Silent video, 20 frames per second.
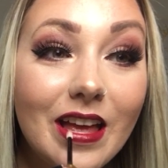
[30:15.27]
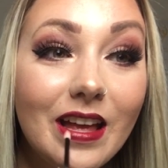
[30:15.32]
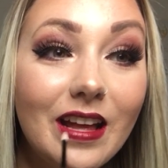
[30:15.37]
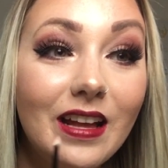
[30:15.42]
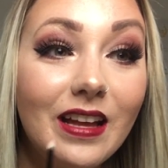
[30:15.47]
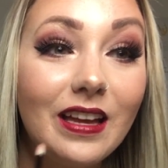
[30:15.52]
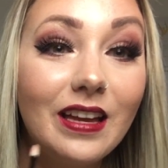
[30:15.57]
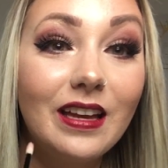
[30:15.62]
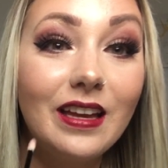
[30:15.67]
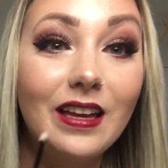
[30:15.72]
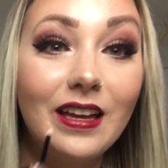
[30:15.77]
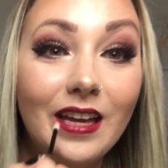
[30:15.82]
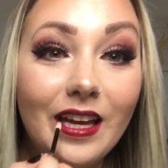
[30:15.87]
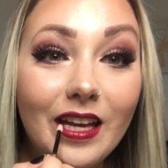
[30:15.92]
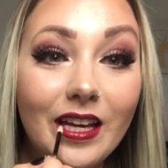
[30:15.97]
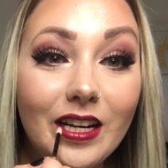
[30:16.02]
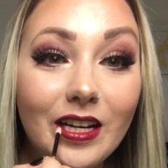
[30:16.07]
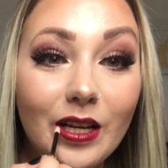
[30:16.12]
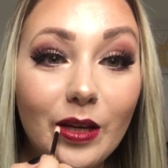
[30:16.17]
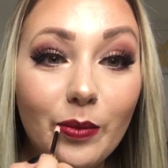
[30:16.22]

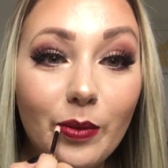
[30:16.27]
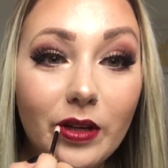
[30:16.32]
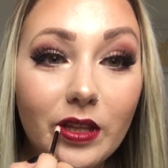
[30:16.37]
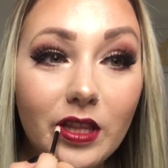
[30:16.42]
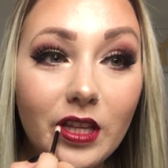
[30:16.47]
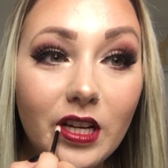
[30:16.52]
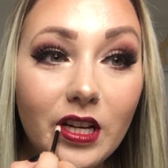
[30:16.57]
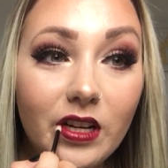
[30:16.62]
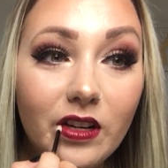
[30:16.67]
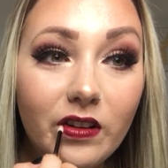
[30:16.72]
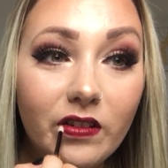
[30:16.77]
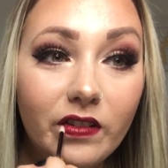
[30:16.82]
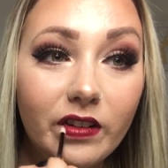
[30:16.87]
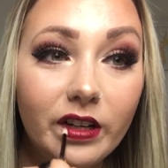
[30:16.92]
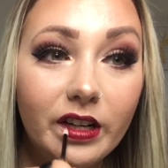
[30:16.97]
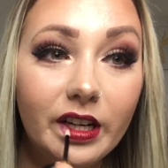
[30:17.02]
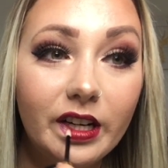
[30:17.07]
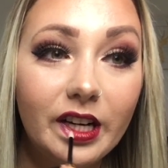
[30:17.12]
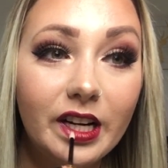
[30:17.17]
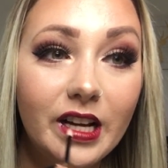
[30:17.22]
and I put that
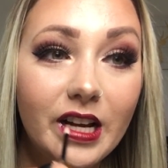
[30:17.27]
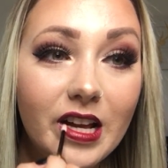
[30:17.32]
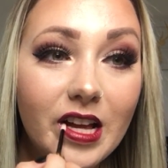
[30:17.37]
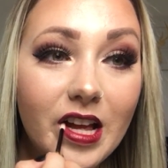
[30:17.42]
over.